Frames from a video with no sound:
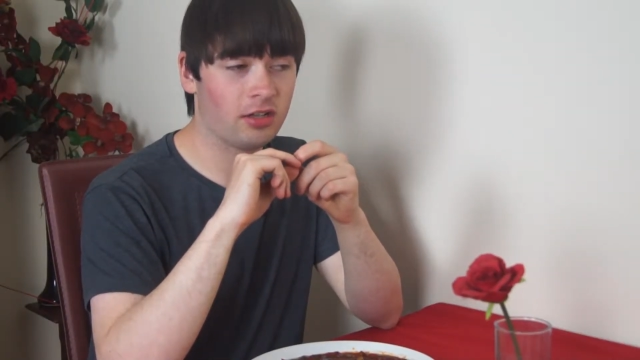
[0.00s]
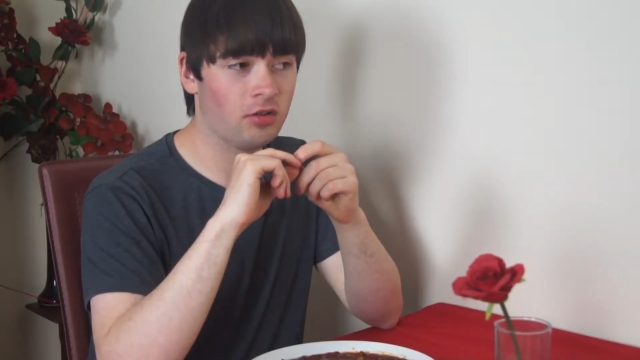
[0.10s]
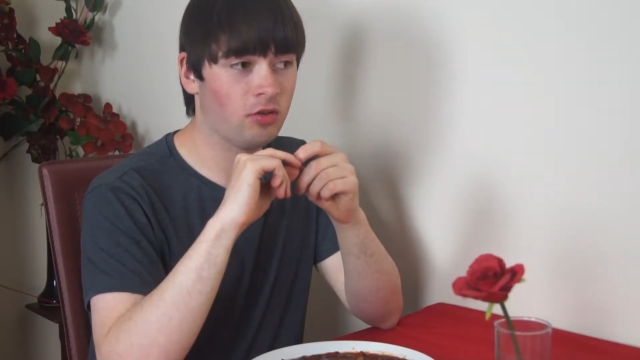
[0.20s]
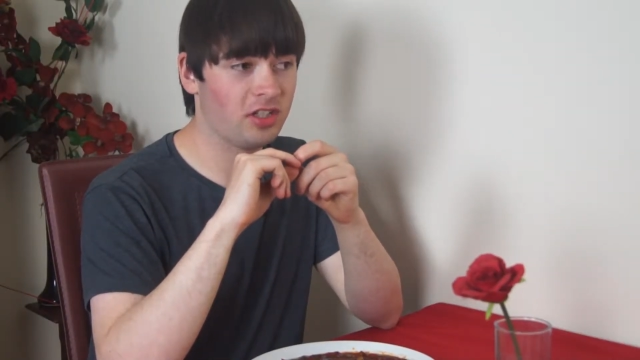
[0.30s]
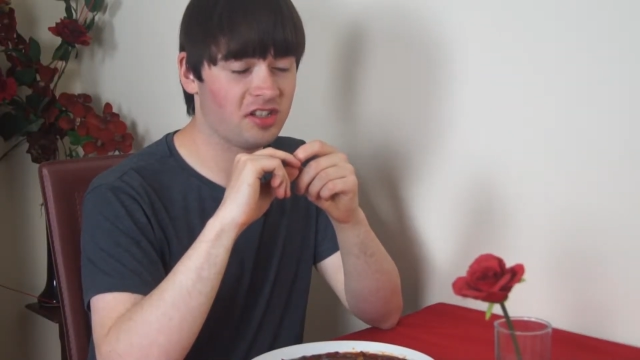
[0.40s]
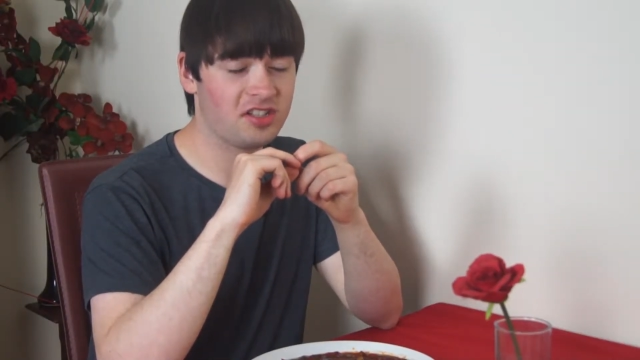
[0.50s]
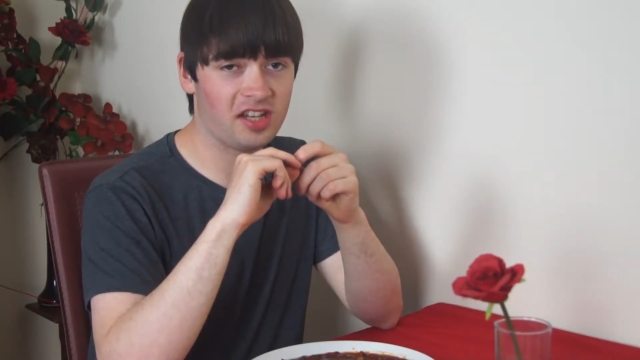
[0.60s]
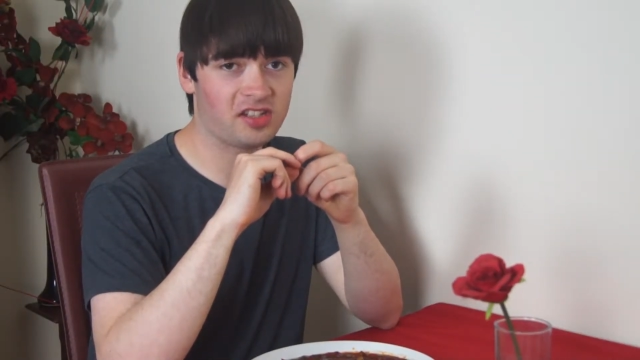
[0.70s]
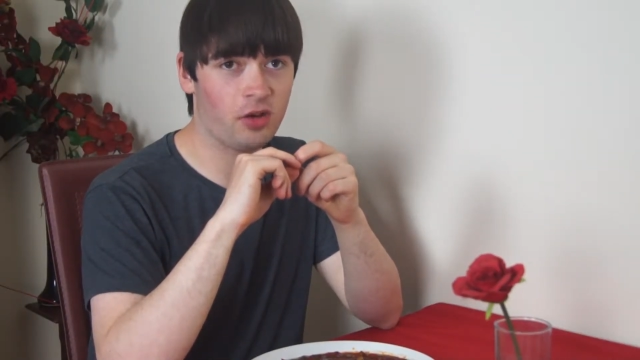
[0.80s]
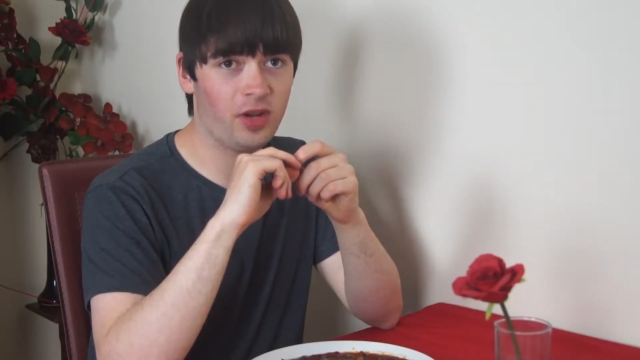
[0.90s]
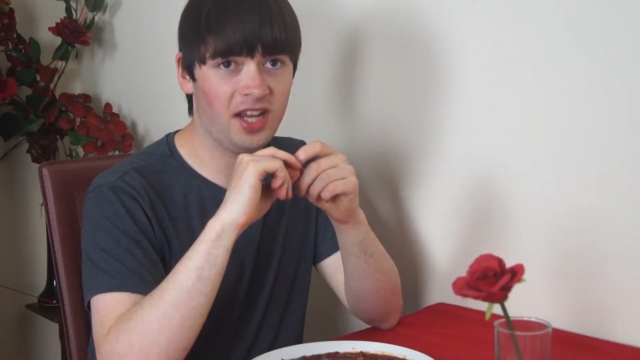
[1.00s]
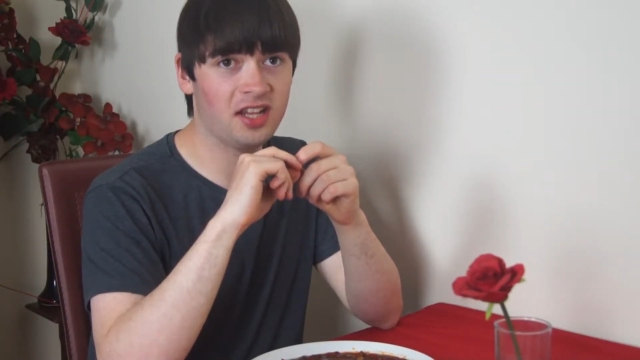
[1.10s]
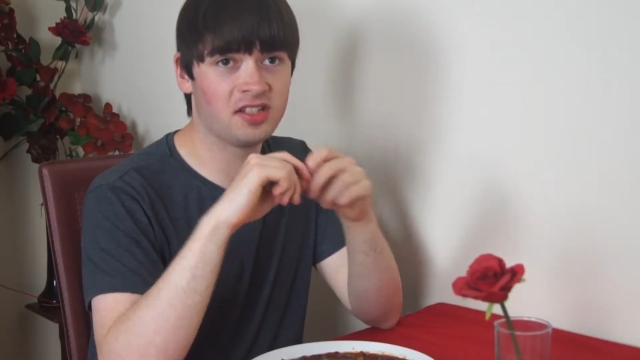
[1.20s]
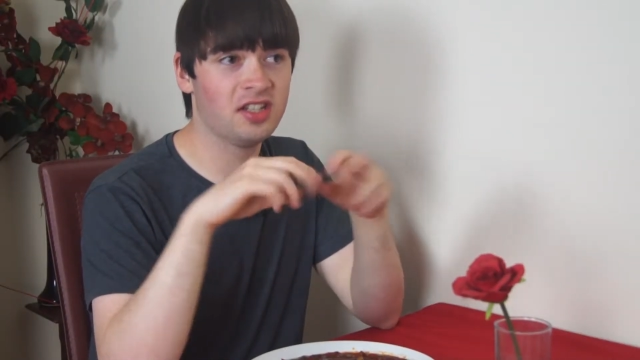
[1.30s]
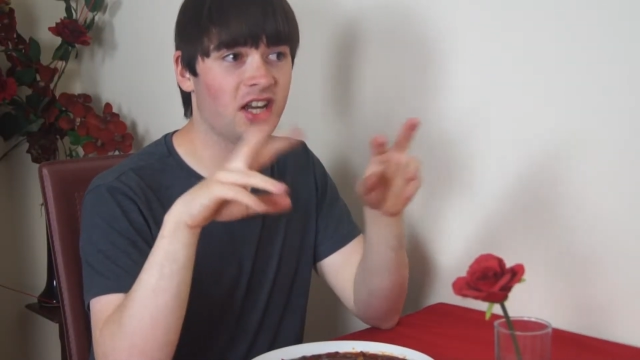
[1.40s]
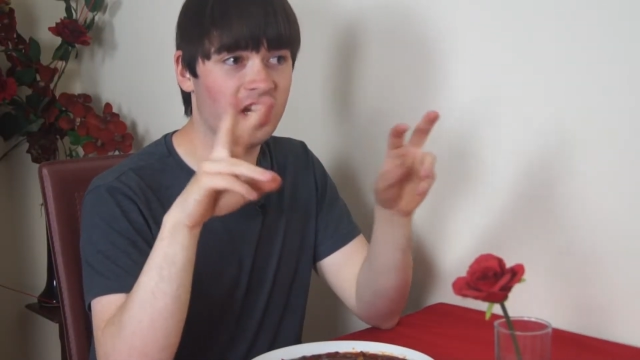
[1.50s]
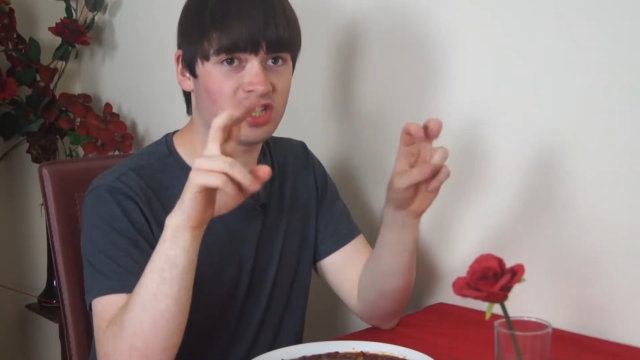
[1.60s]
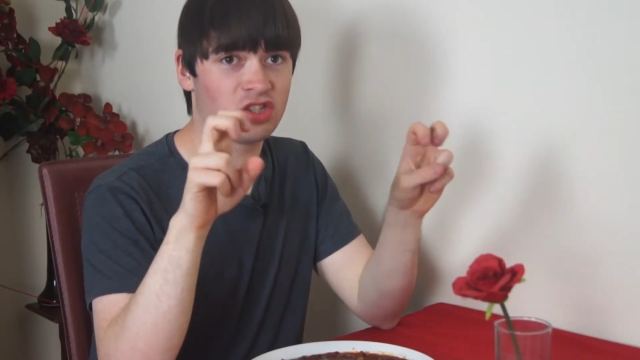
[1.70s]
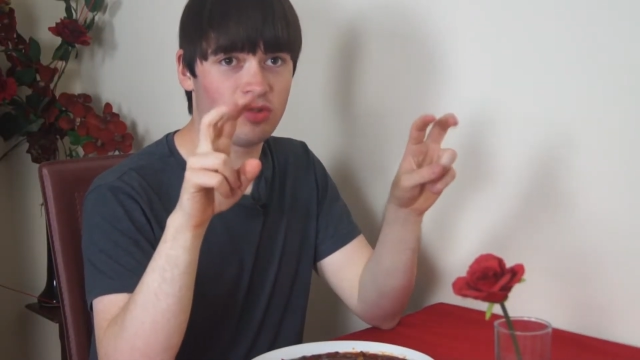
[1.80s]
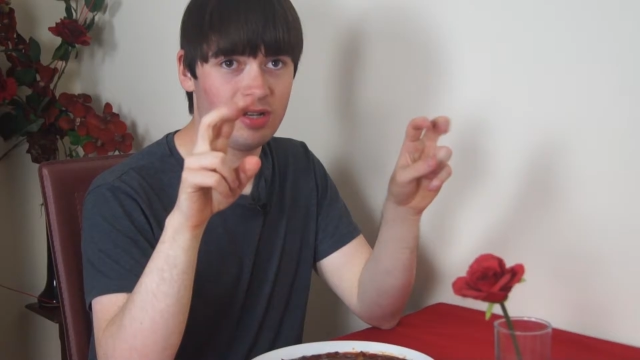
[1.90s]
according to Tesco, it is
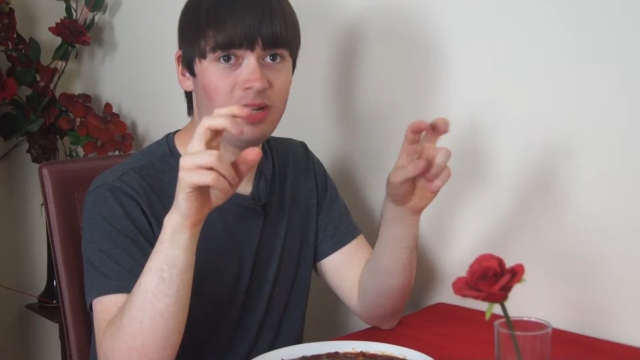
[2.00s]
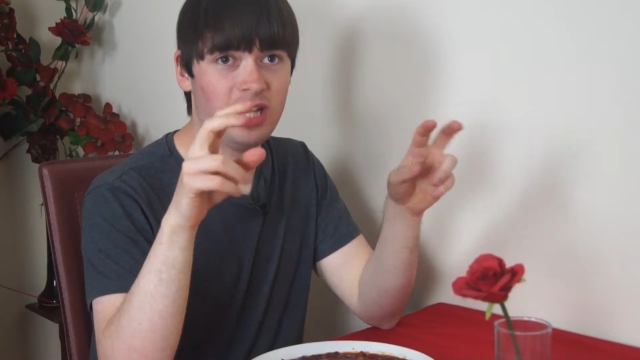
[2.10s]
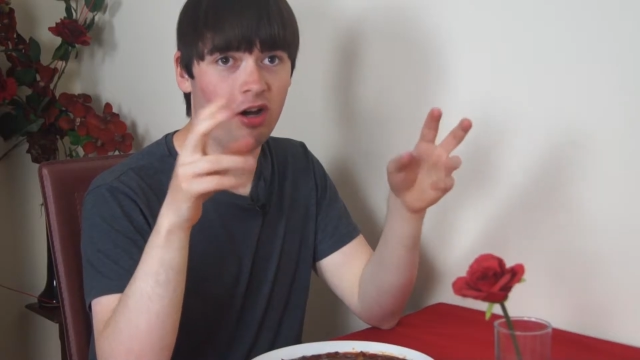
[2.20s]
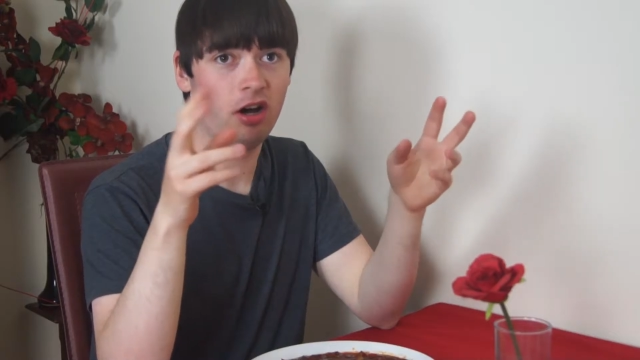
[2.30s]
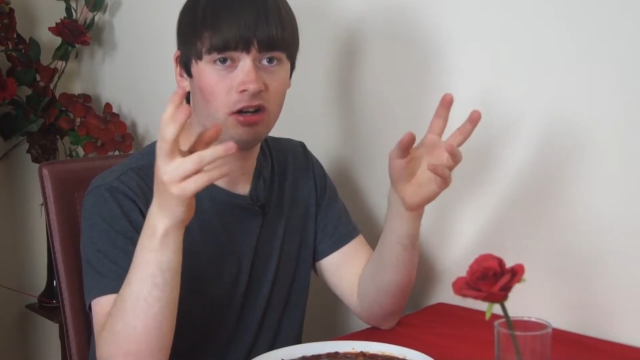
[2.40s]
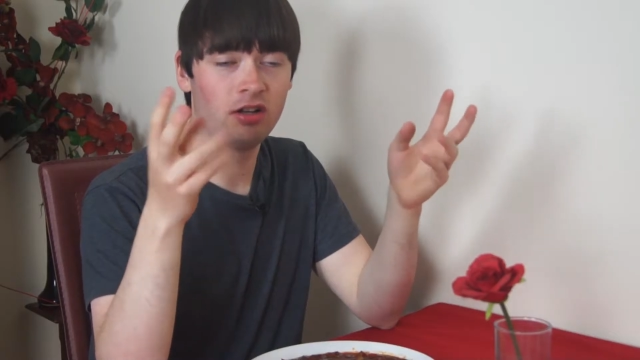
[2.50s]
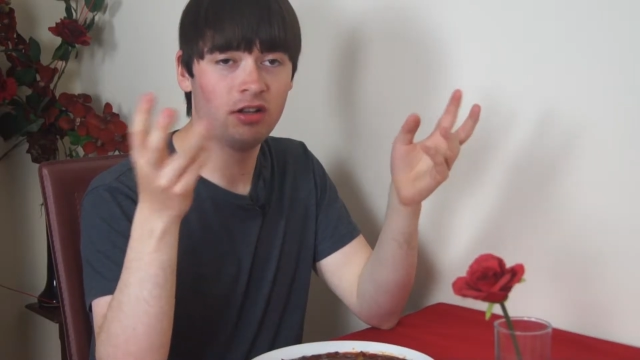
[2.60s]
extremely hot.